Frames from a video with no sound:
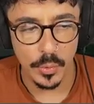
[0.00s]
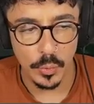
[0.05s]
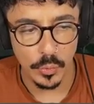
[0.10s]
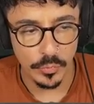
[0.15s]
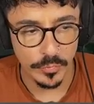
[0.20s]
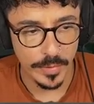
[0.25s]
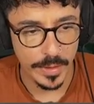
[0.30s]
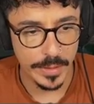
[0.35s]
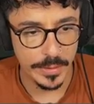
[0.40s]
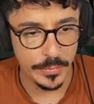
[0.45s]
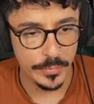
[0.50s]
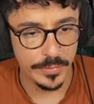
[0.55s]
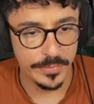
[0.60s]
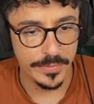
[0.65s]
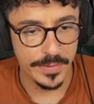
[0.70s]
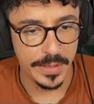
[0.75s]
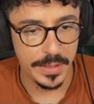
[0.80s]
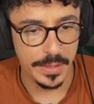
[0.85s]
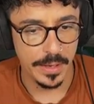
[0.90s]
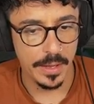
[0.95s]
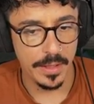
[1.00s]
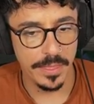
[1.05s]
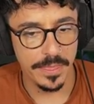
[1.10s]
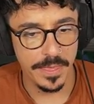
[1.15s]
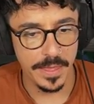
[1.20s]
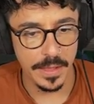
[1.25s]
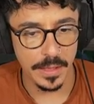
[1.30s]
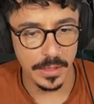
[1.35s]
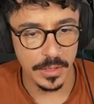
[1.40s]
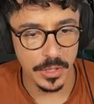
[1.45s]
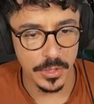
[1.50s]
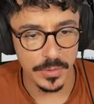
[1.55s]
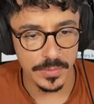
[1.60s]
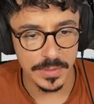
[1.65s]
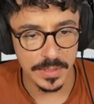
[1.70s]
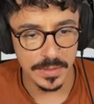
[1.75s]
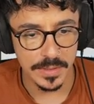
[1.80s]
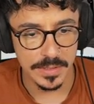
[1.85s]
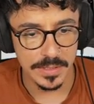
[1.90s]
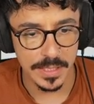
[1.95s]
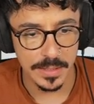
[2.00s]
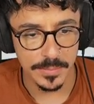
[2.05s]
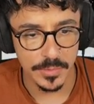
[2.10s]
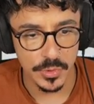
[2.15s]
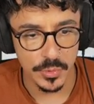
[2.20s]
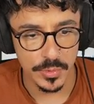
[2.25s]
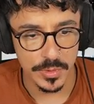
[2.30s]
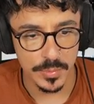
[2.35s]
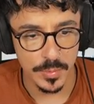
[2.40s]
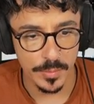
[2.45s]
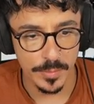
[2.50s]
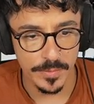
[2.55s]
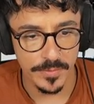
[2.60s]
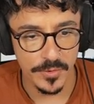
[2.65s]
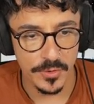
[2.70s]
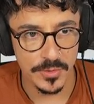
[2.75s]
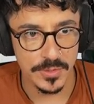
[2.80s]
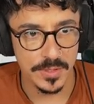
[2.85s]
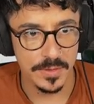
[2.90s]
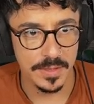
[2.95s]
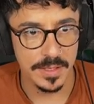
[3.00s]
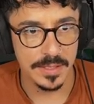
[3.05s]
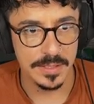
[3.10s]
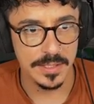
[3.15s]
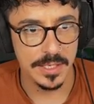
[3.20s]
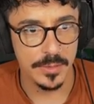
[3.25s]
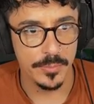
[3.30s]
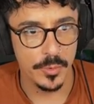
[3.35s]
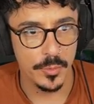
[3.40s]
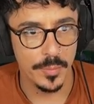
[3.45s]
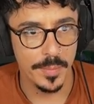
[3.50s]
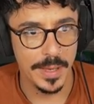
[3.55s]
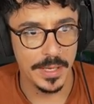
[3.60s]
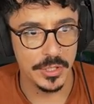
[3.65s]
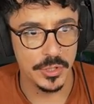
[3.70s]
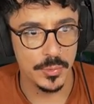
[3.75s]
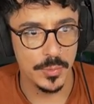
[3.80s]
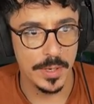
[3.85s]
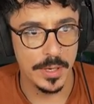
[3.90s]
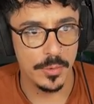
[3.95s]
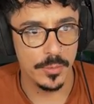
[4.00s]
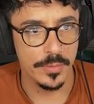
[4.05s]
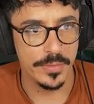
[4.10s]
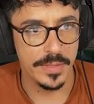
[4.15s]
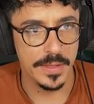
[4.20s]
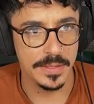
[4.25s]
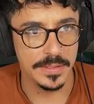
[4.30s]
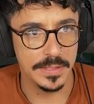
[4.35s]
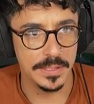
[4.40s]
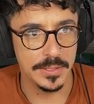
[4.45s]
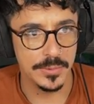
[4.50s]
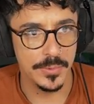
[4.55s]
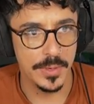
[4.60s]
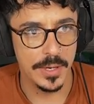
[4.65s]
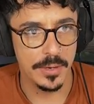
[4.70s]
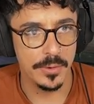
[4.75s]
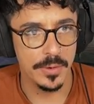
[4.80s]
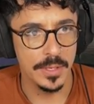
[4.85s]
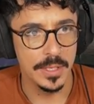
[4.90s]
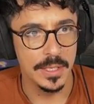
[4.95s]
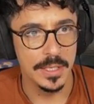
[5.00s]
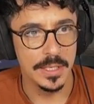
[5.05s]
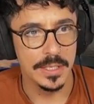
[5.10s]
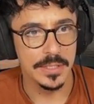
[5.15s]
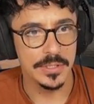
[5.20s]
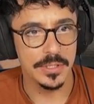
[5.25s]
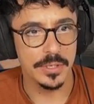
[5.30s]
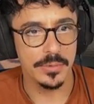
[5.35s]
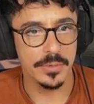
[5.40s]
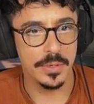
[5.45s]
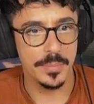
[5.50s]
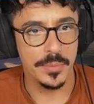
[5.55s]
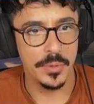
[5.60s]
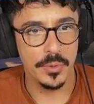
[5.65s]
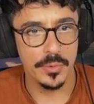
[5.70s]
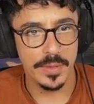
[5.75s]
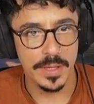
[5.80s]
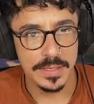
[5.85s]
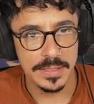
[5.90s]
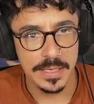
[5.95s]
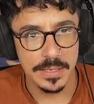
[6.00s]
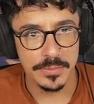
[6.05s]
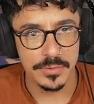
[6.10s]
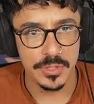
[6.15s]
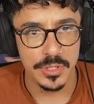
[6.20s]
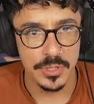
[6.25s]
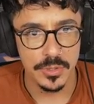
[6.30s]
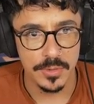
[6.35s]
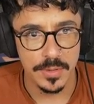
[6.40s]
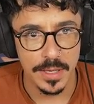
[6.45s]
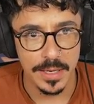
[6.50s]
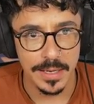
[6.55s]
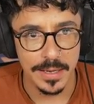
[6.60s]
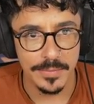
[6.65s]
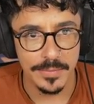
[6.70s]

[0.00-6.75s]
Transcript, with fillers: all right with it. I think using the same doors what we've used on the inside will match well with this as well. So I'm going to pull that down to that